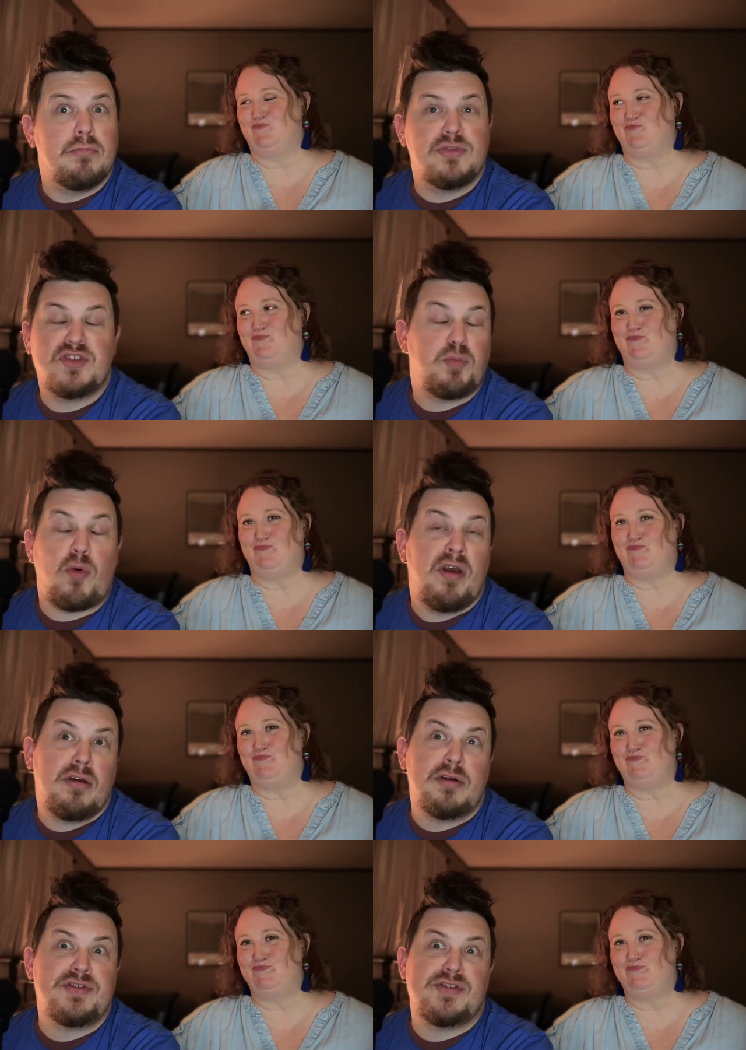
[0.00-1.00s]

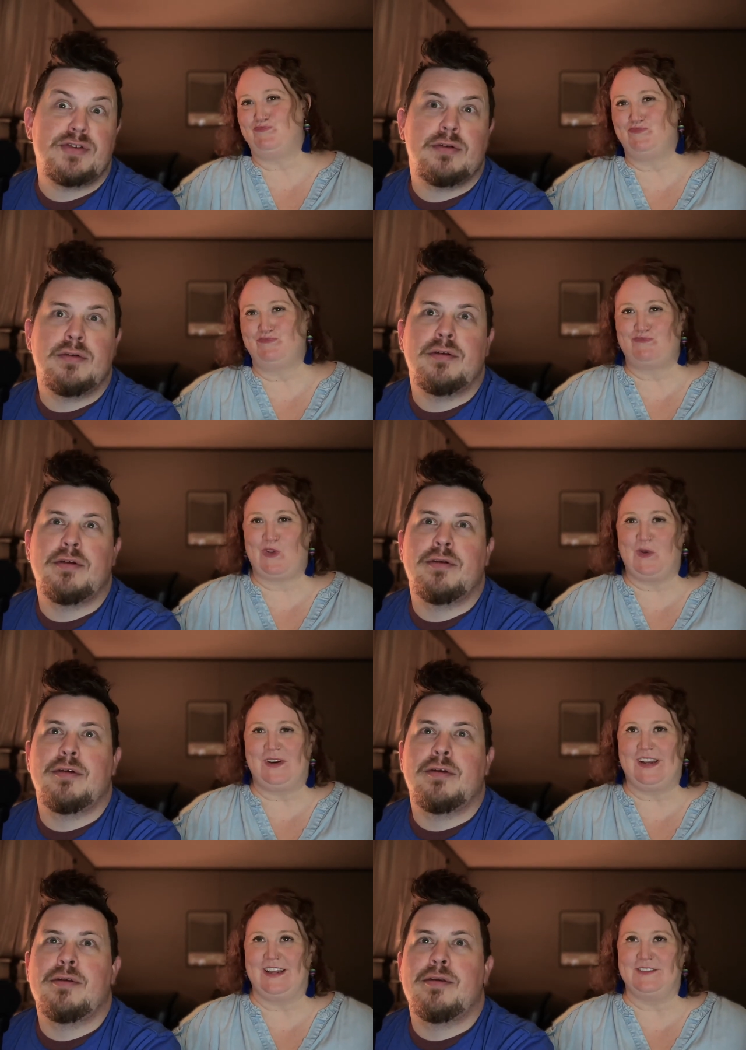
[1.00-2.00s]
Speaker 1: Spoilers.
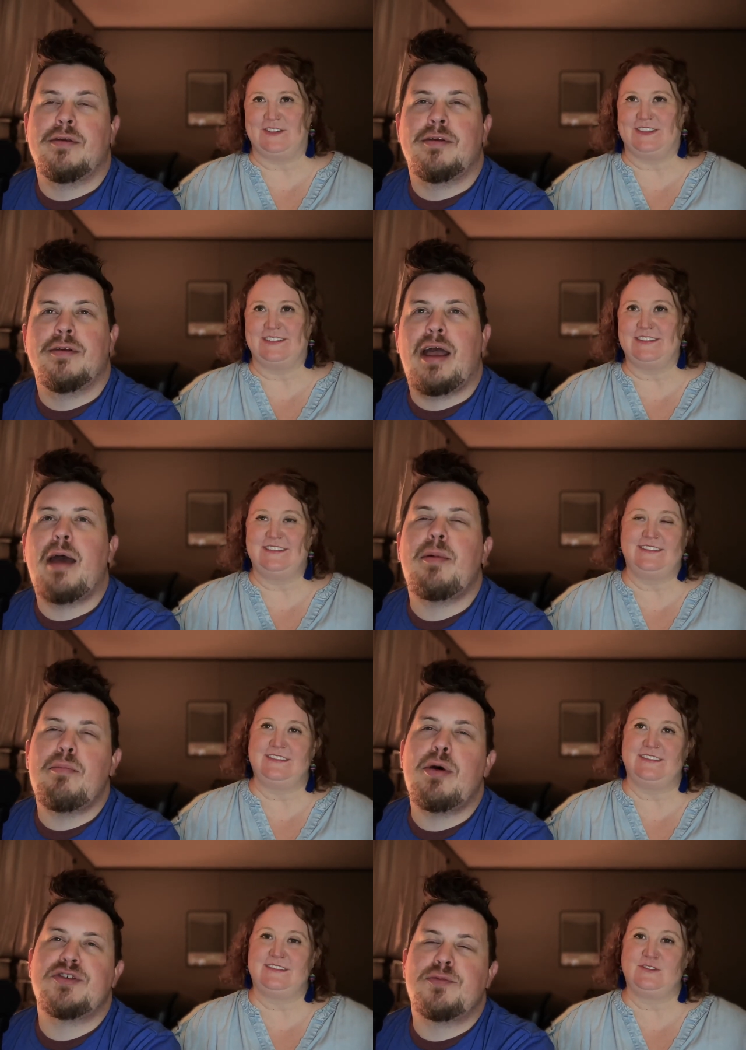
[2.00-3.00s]
Speaker 2: Whatever.
Speaker 1: I mean,
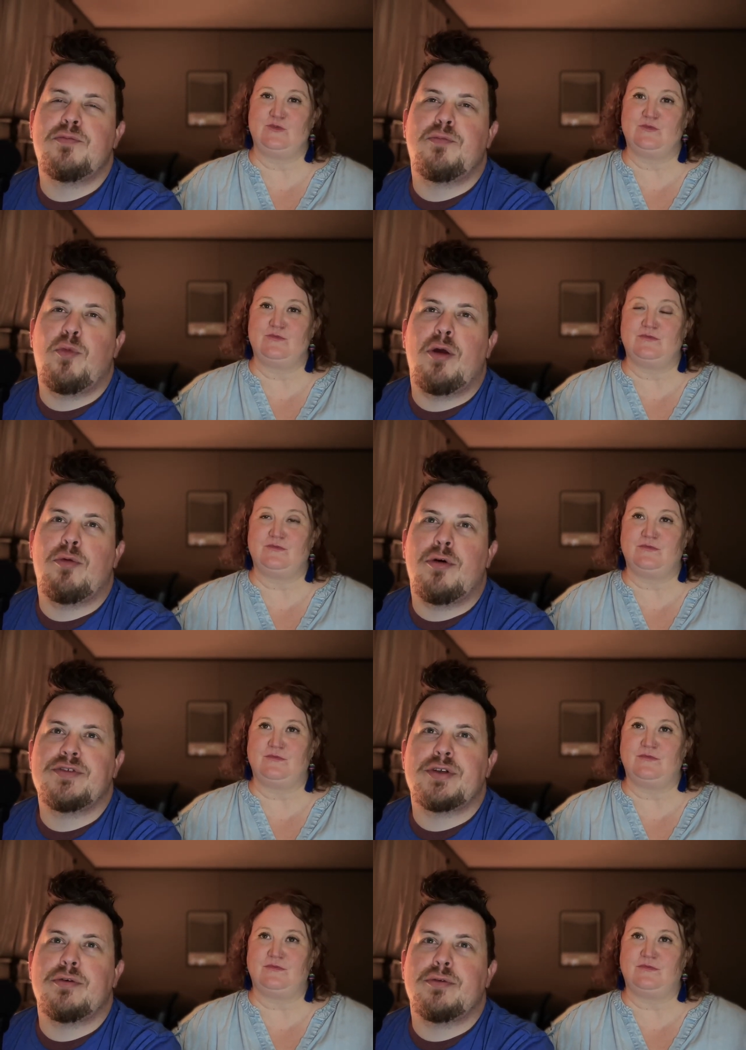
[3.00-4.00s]
most werewolves
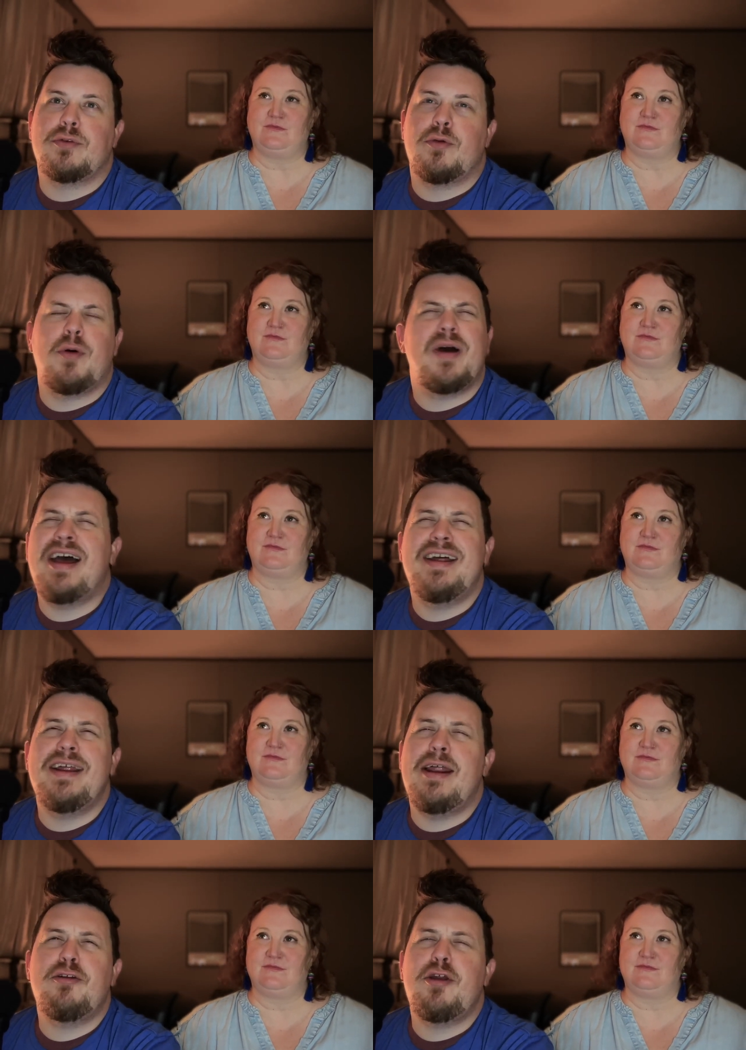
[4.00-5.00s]
are. Don't, I
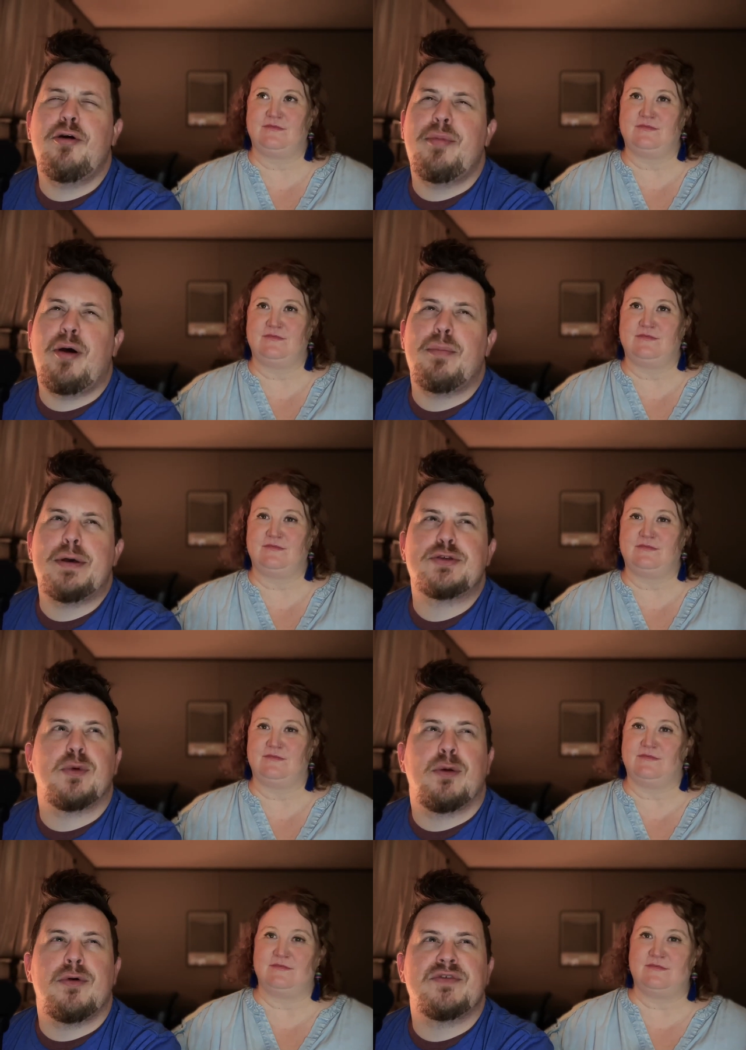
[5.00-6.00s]
don't know about most
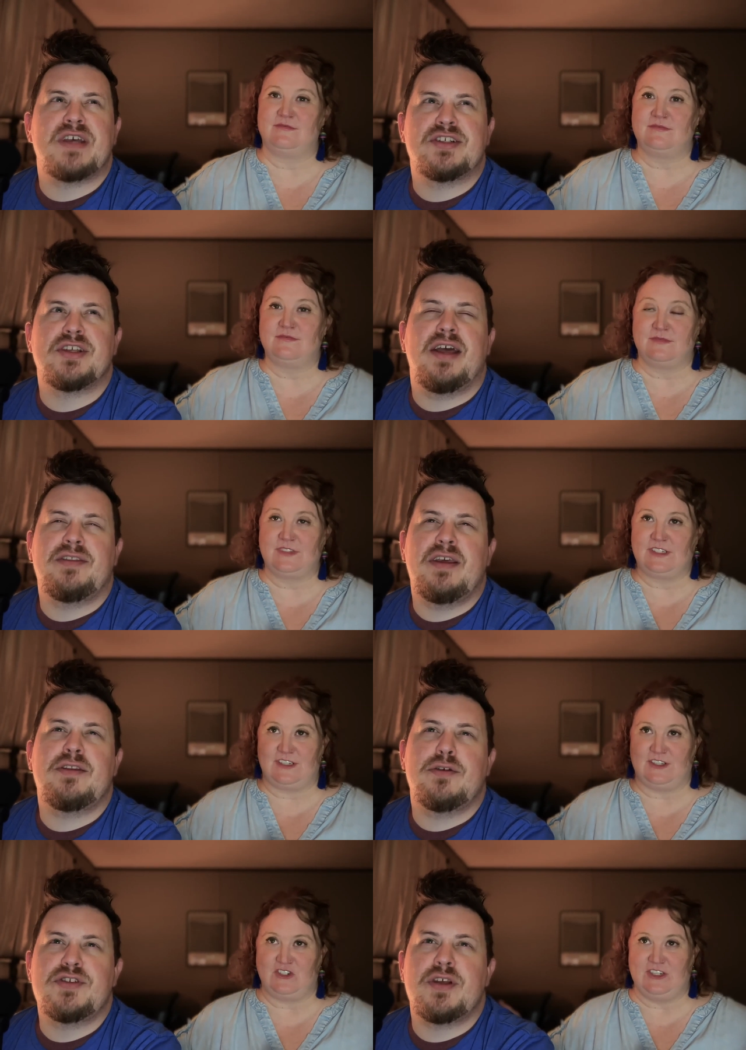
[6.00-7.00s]
werewolves actually. I think
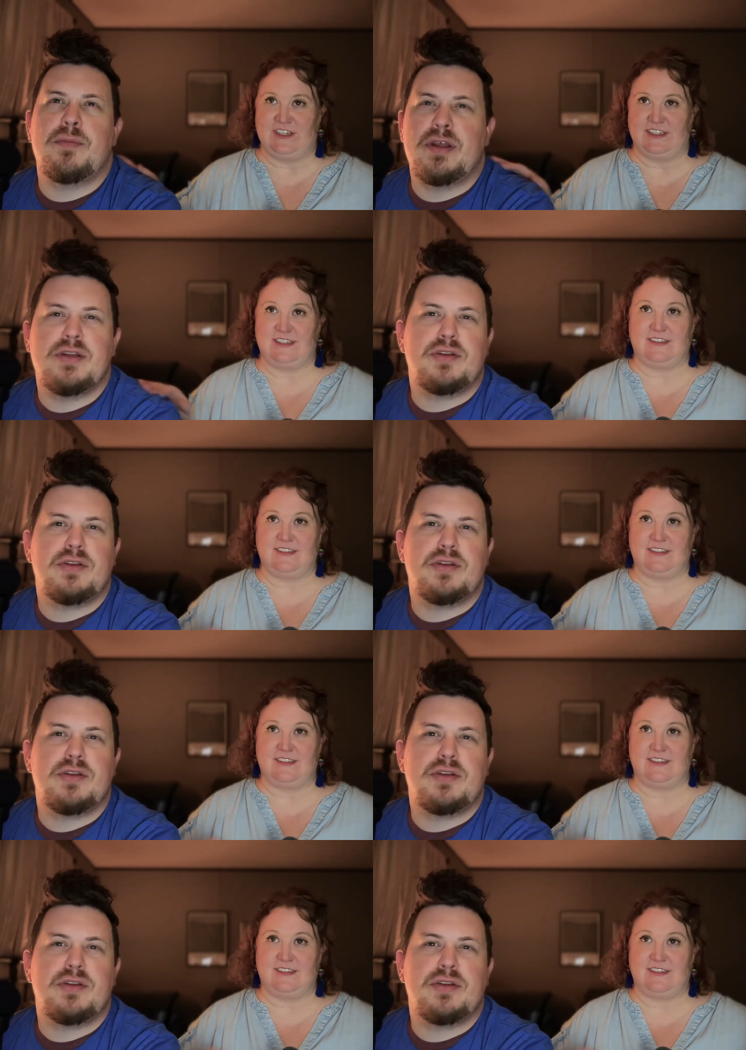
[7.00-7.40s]
there's she some that